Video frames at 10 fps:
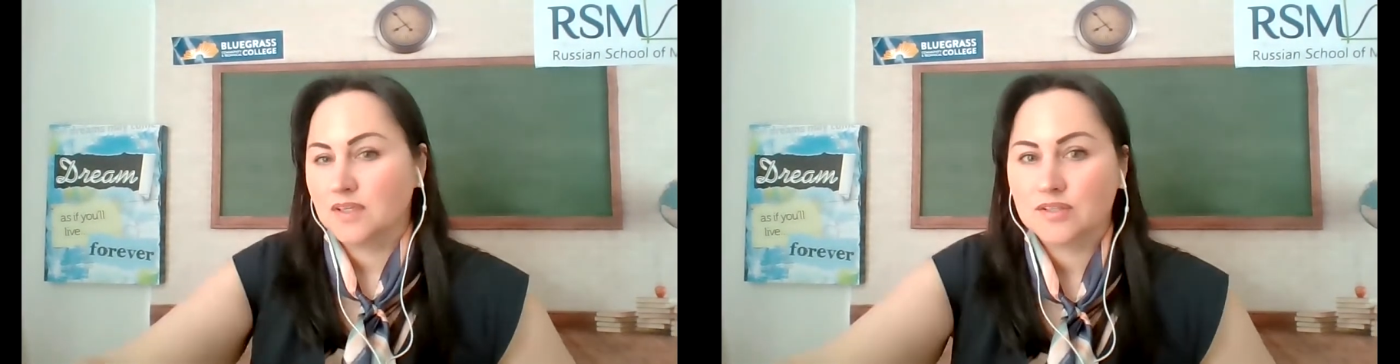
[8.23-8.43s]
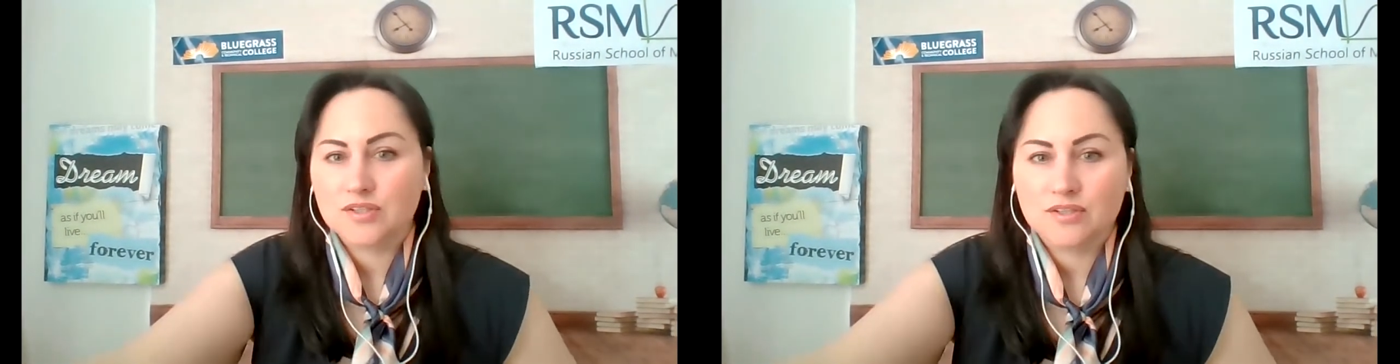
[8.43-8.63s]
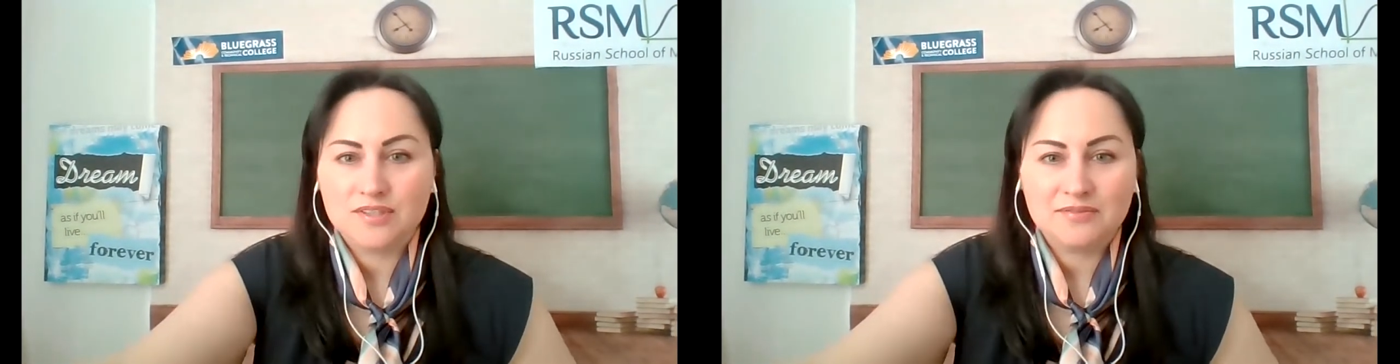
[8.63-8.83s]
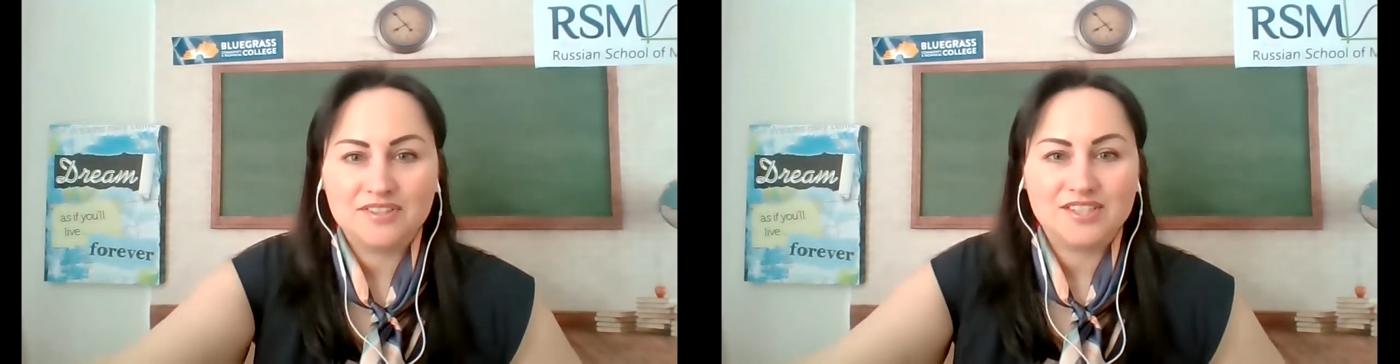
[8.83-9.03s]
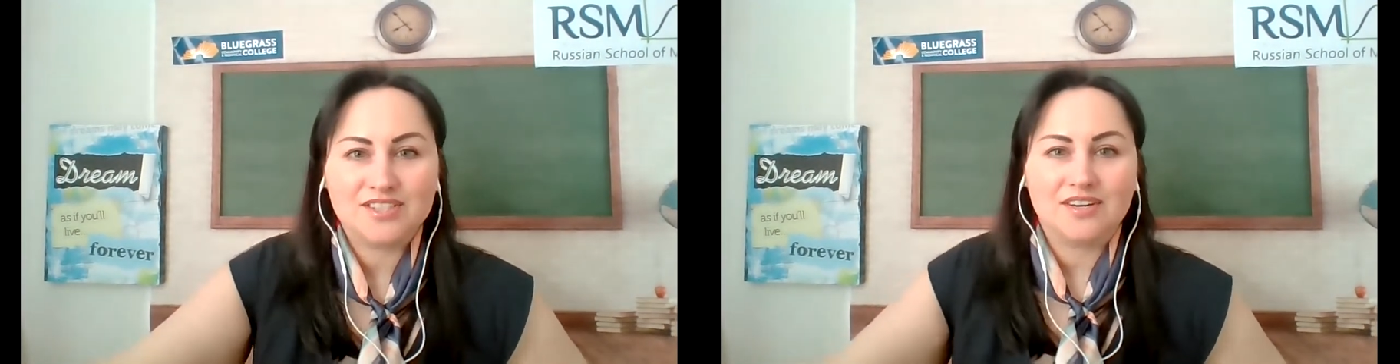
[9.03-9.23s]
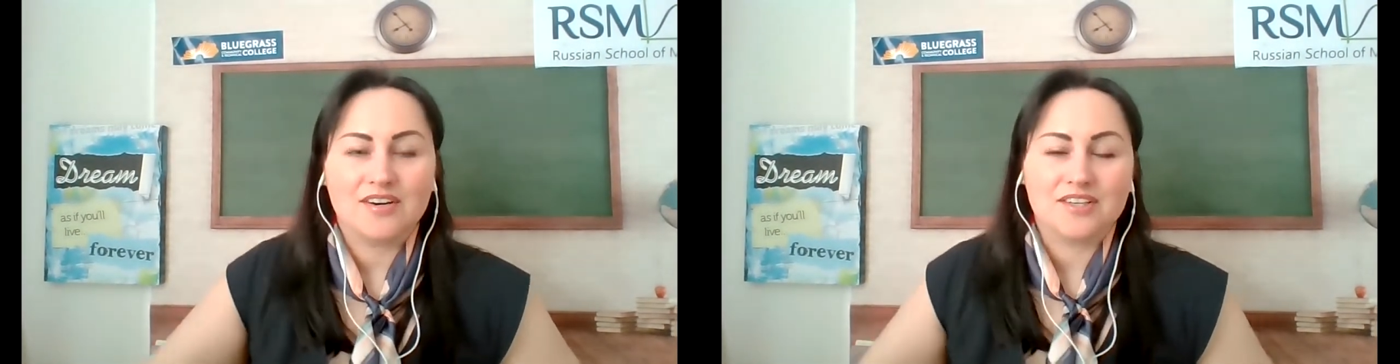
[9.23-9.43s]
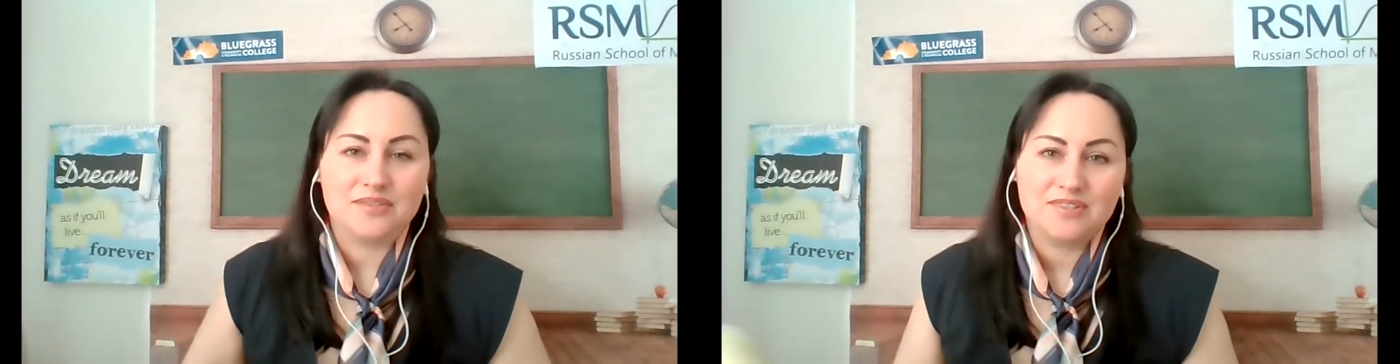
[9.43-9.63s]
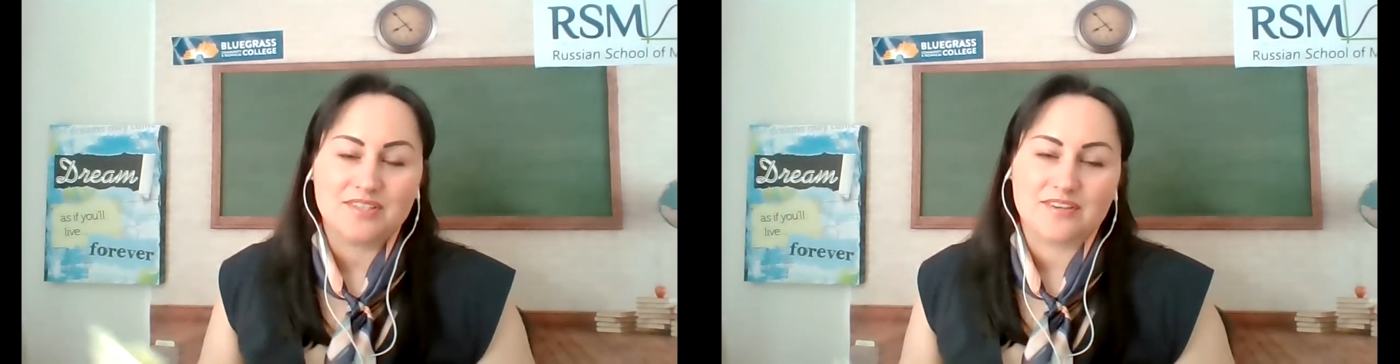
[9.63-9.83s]
So definition
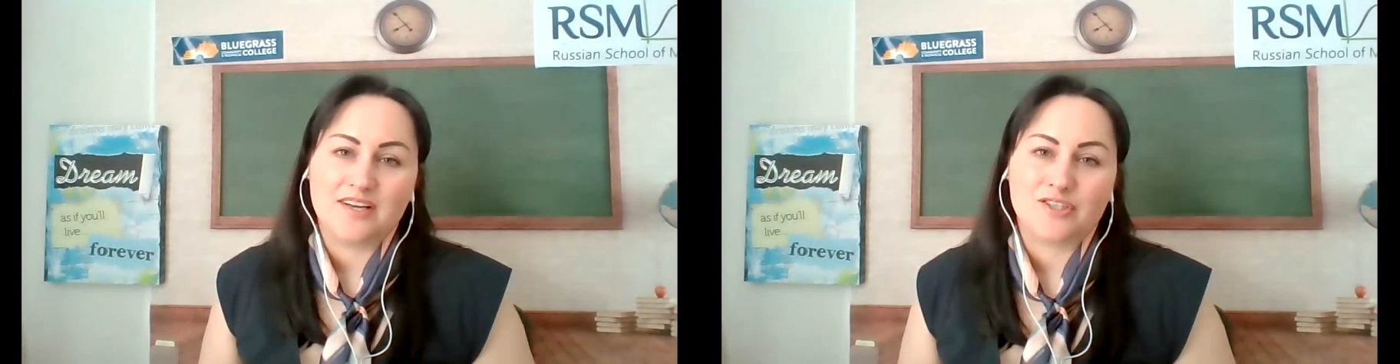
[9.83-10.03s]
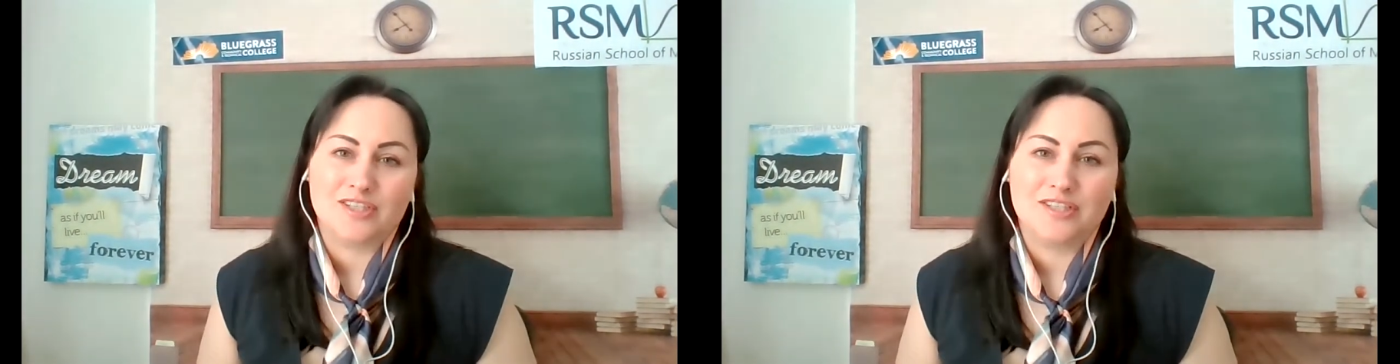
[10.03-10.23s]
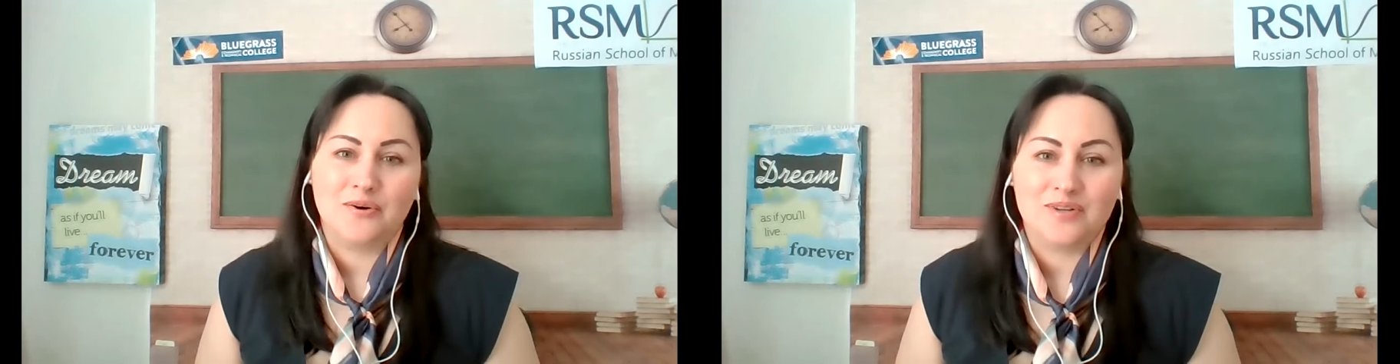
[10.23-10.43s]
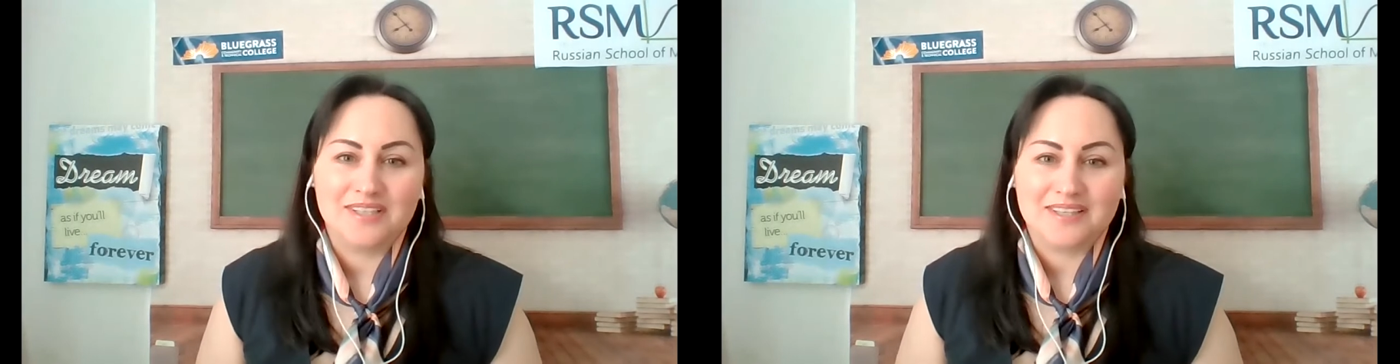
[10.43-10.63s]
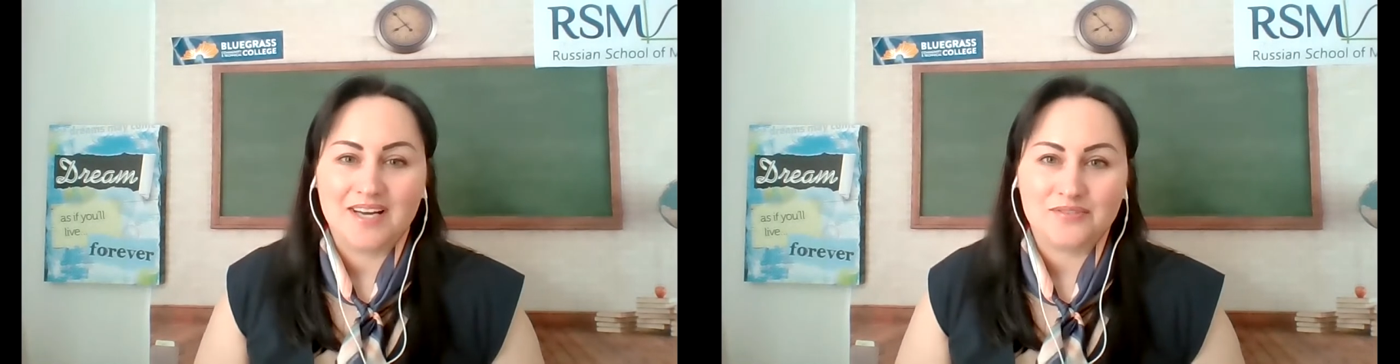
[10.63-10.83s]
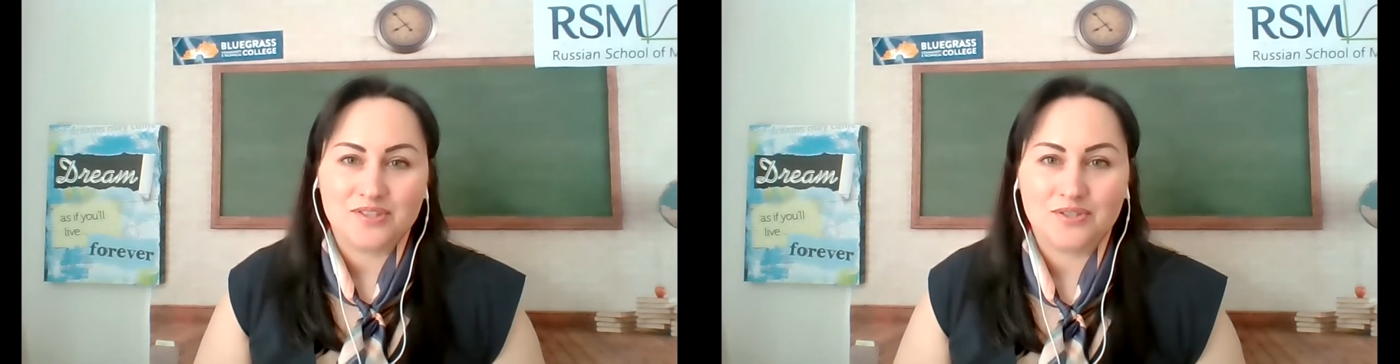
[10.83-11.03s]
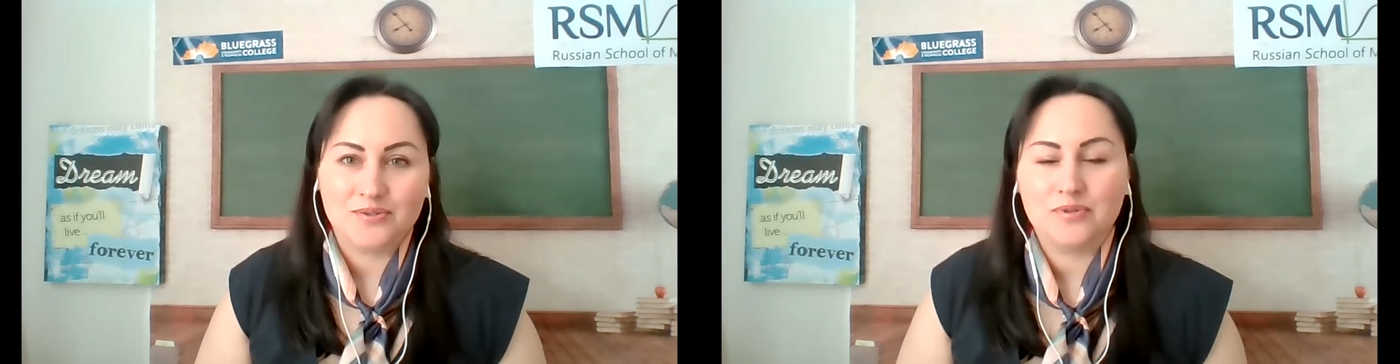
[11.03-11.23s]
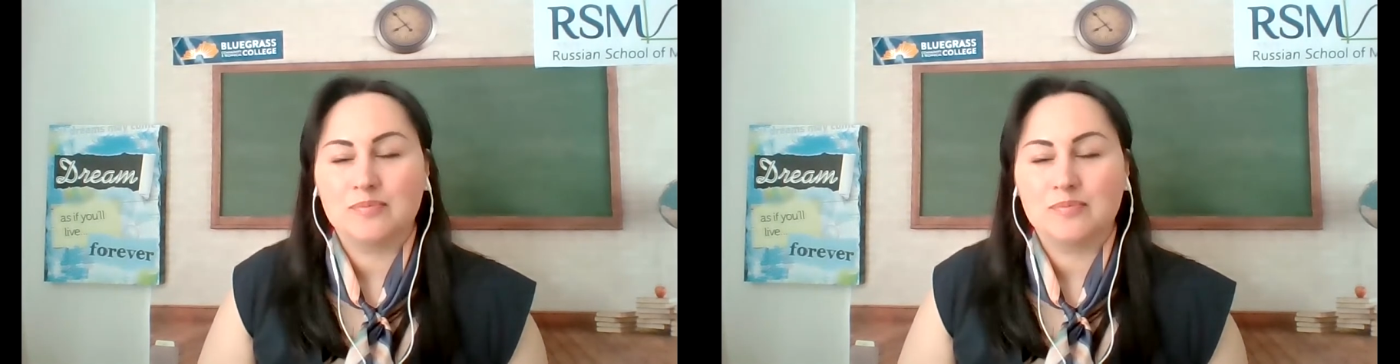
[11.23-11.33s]
arguments are actually all around you,